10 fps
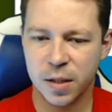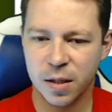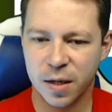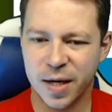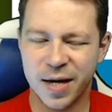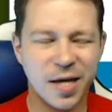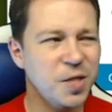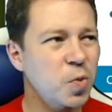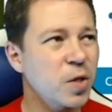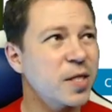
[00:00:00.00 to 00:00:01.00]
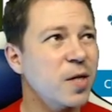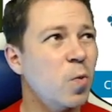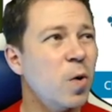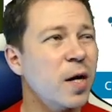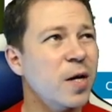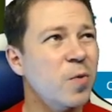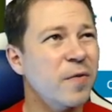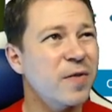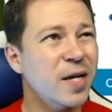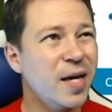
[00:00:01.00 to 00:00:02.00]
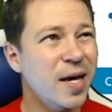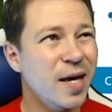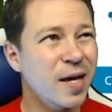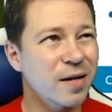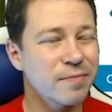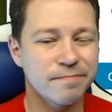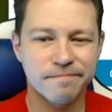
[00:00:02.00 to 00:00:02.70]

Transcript: And East was it wanted with the king.